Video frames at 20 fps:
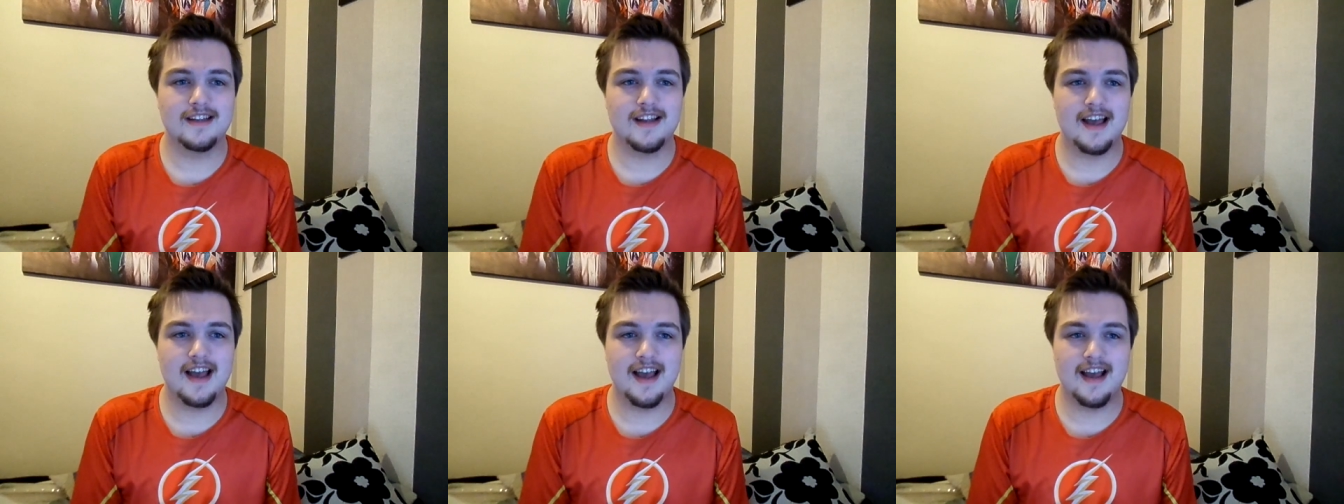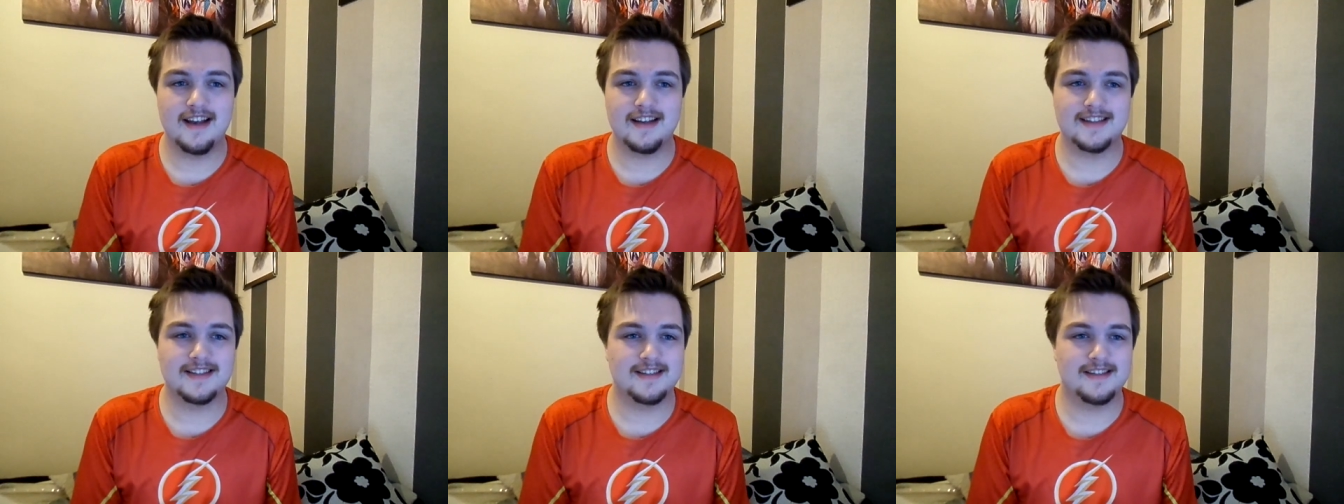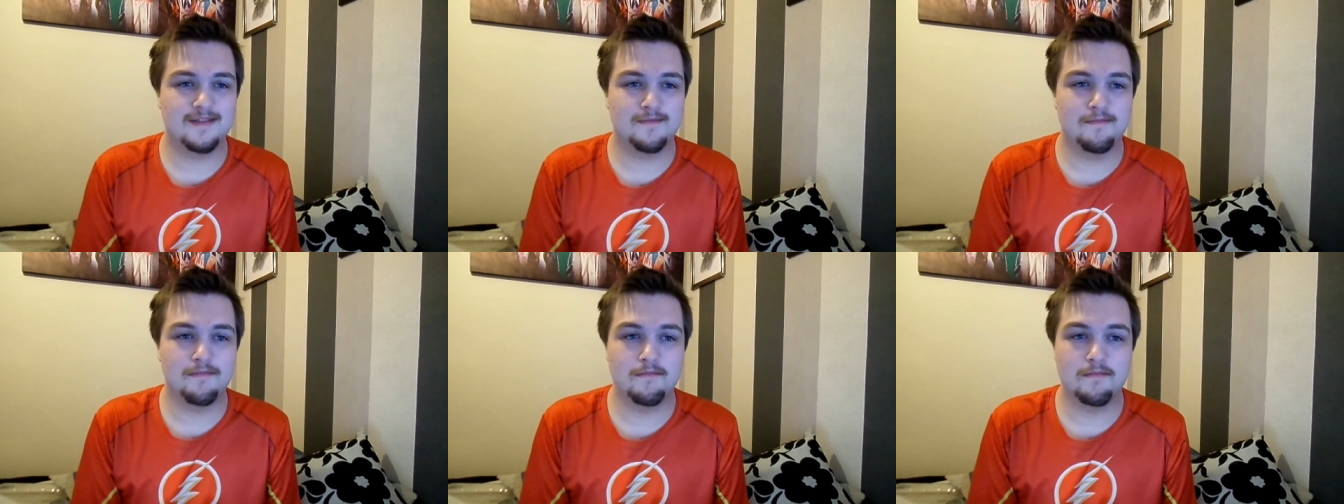Uh,
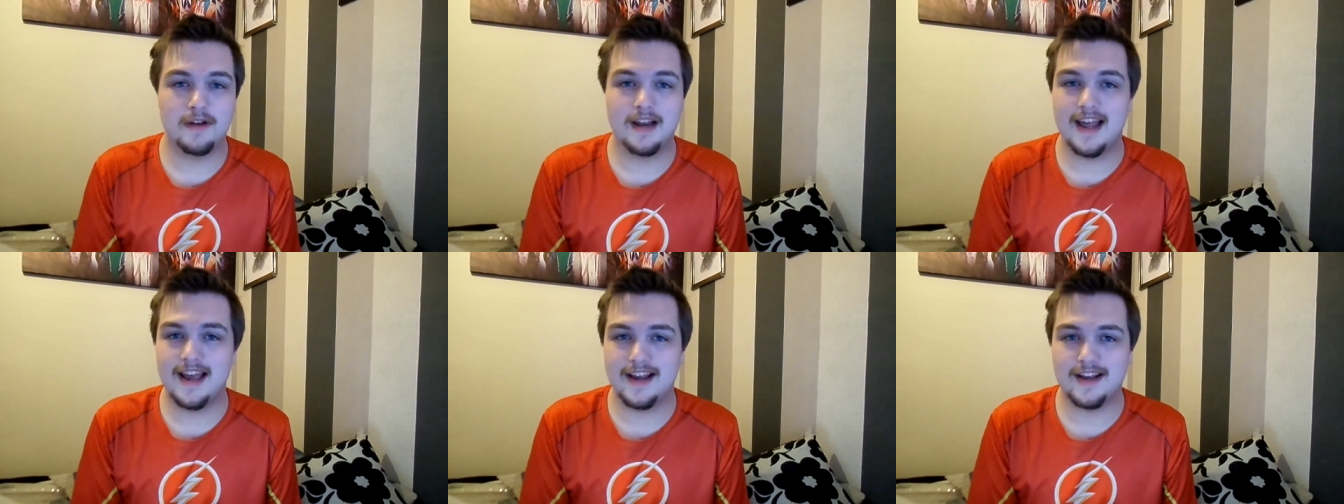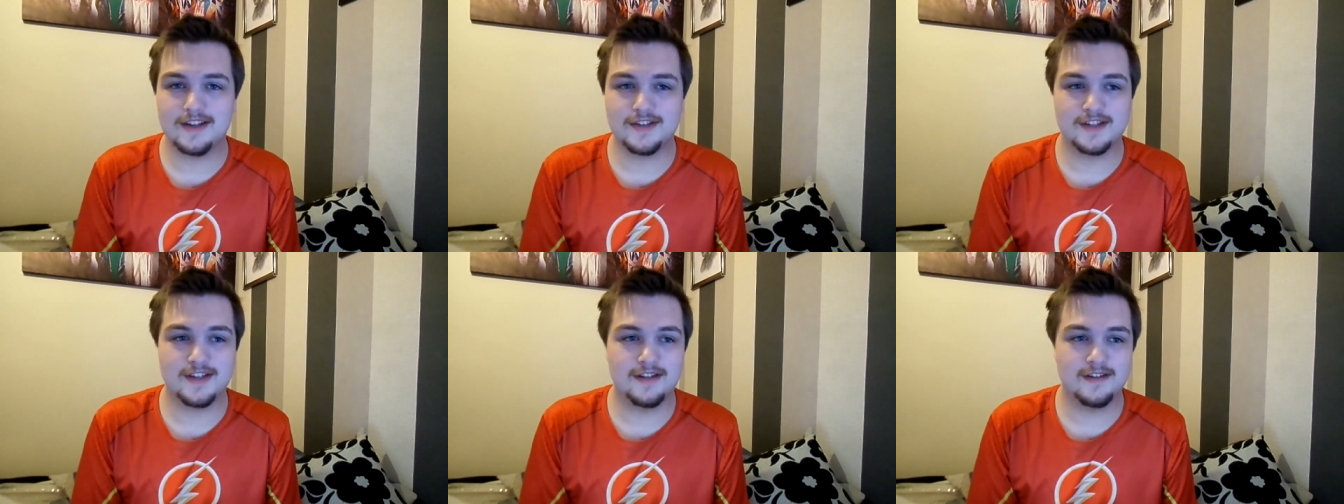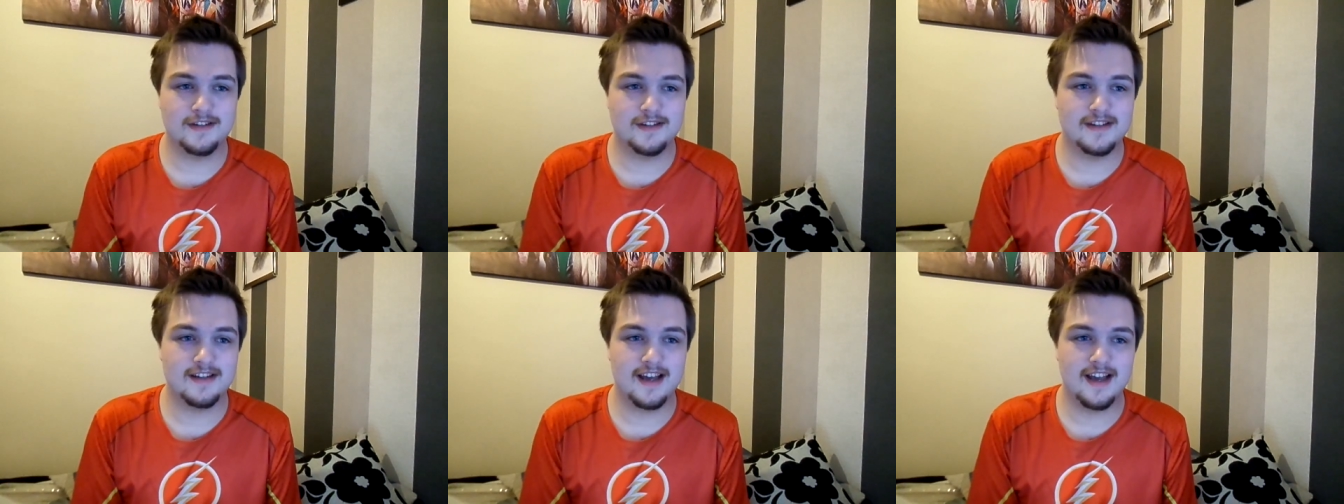it's Plagueis
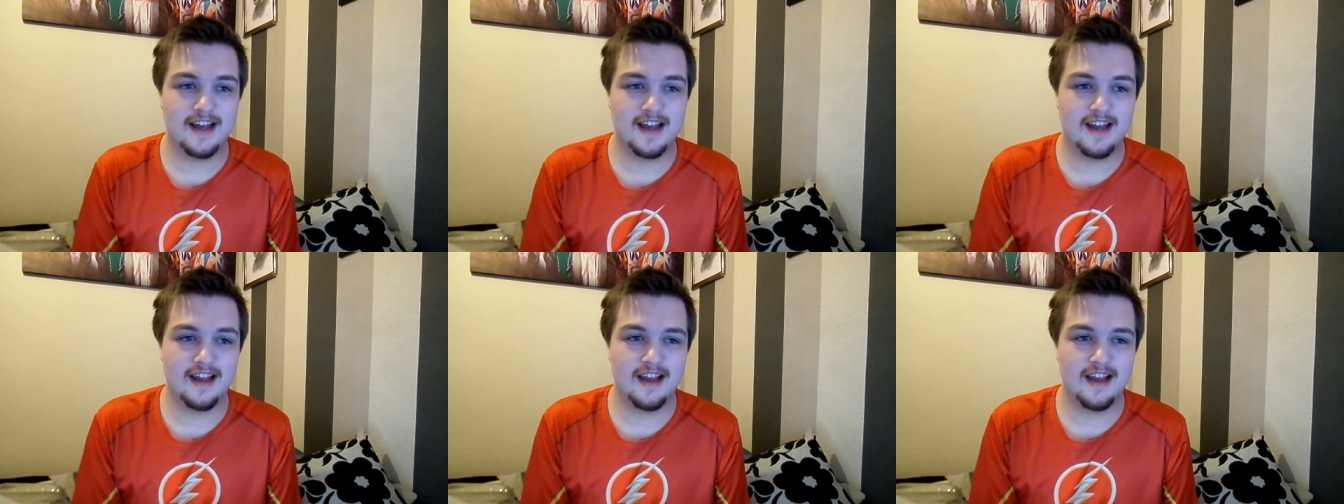and... Uh,